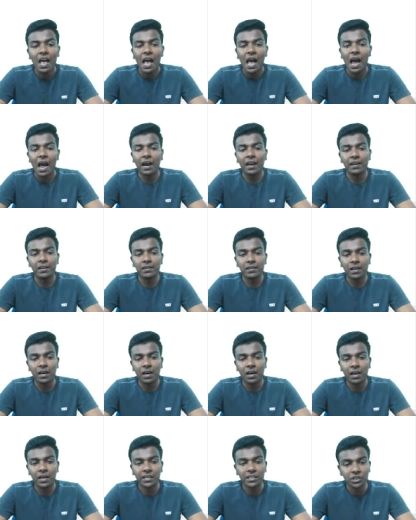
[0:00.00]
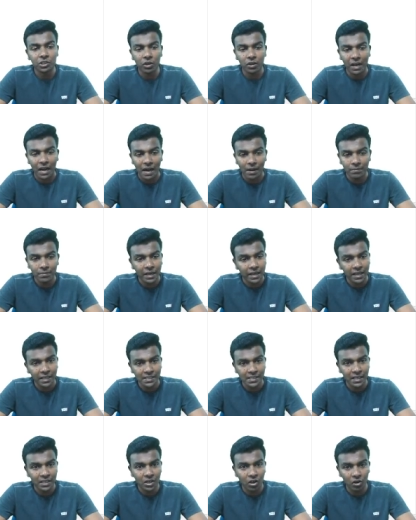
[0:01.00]
and histogram
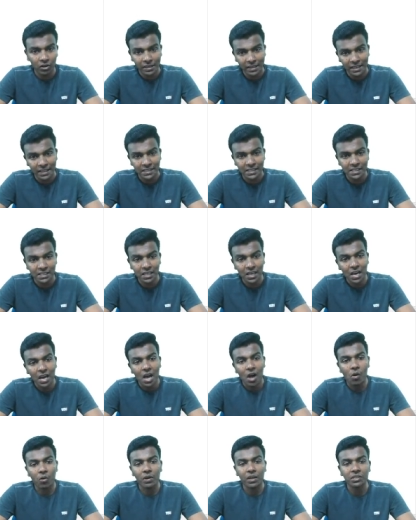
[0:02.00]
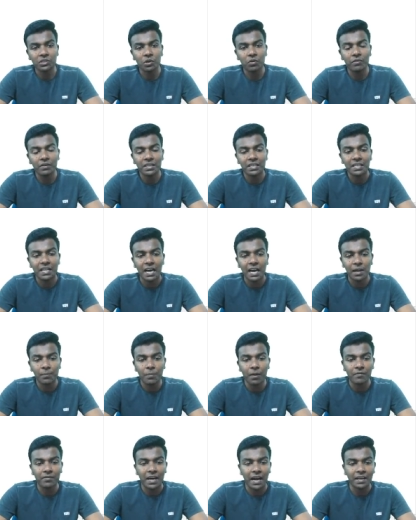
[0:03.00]
dataset.hist. Okay, so with the help
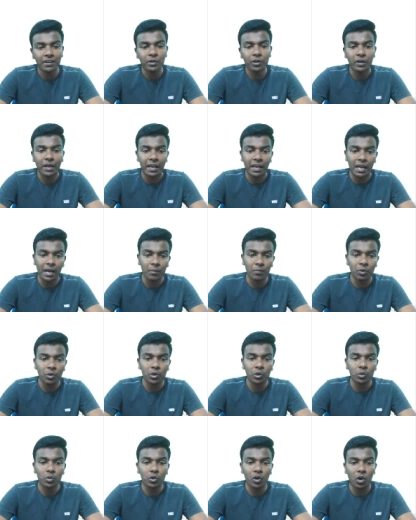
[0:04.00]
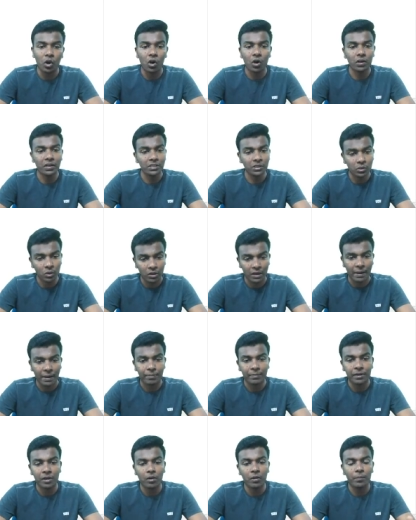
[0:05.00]
of that, you can able to draw histogram
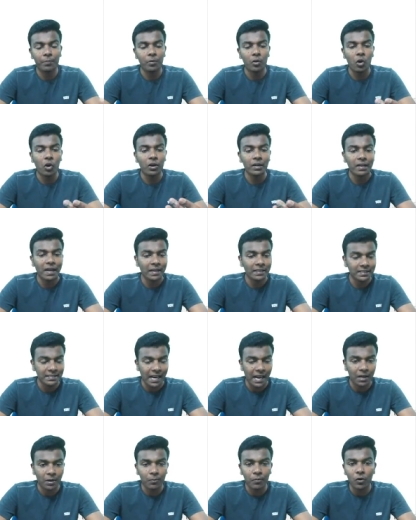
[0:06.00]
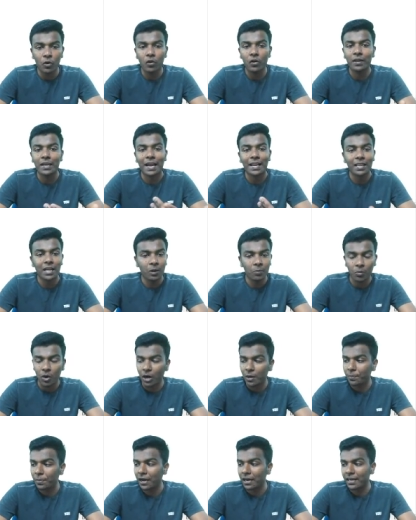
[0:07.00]
plot and scatter plot and then bar
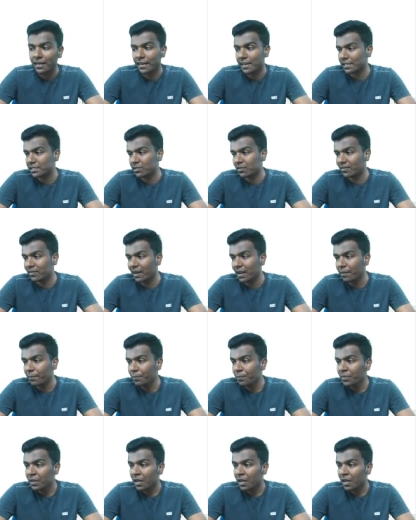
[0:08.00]
plot and etc.